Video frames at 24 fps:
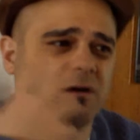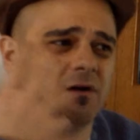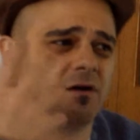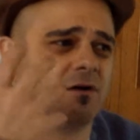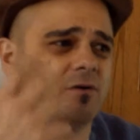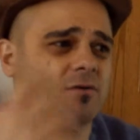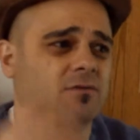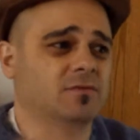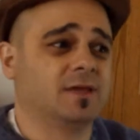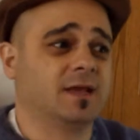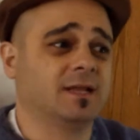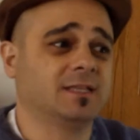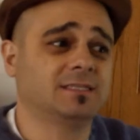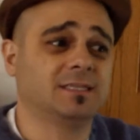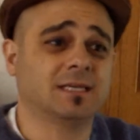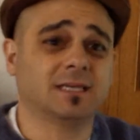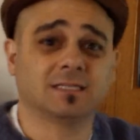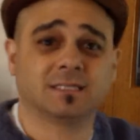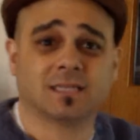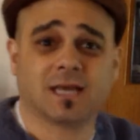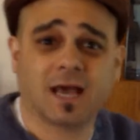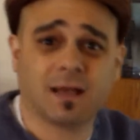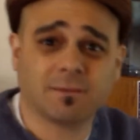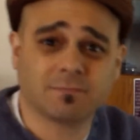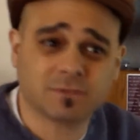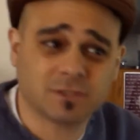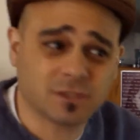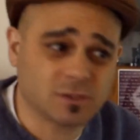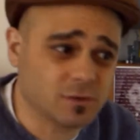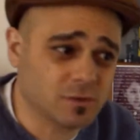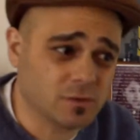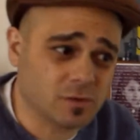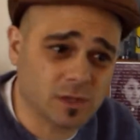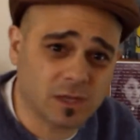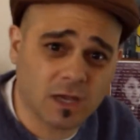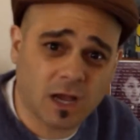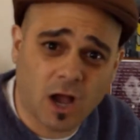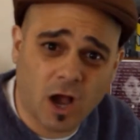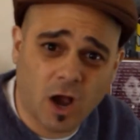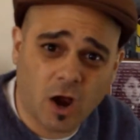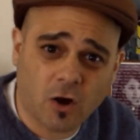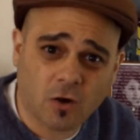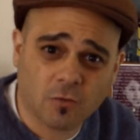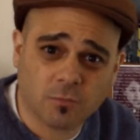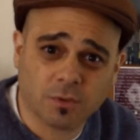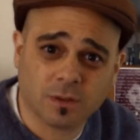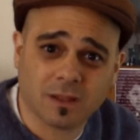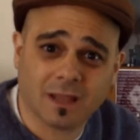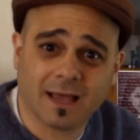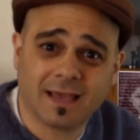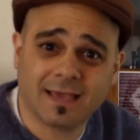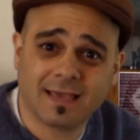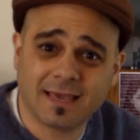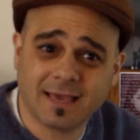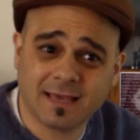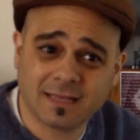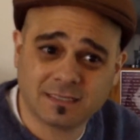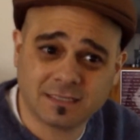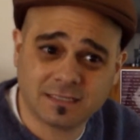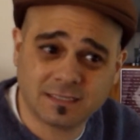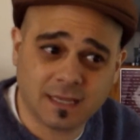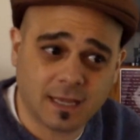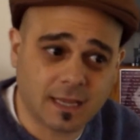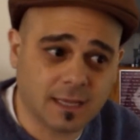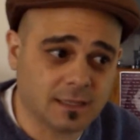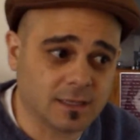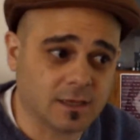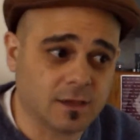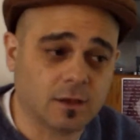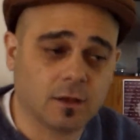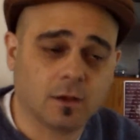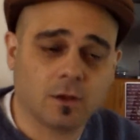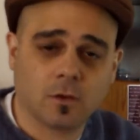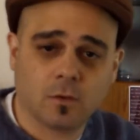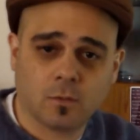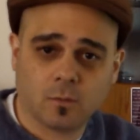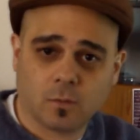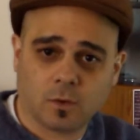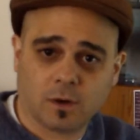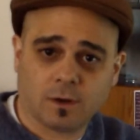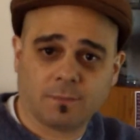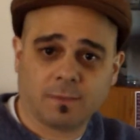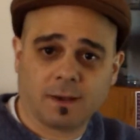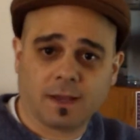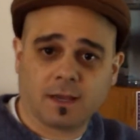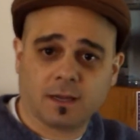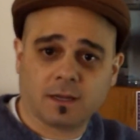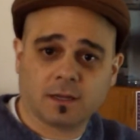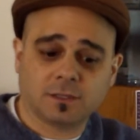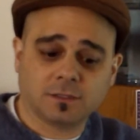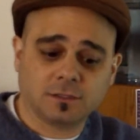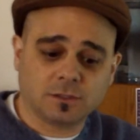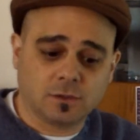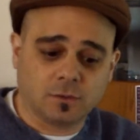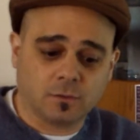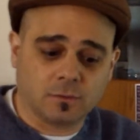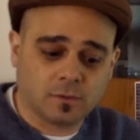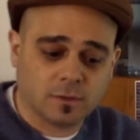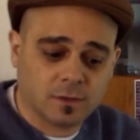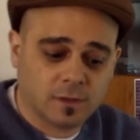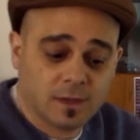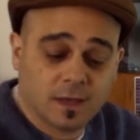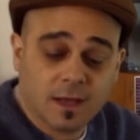Oh, that tastes absolutely horrible. I can't stand it. What am I gonna do?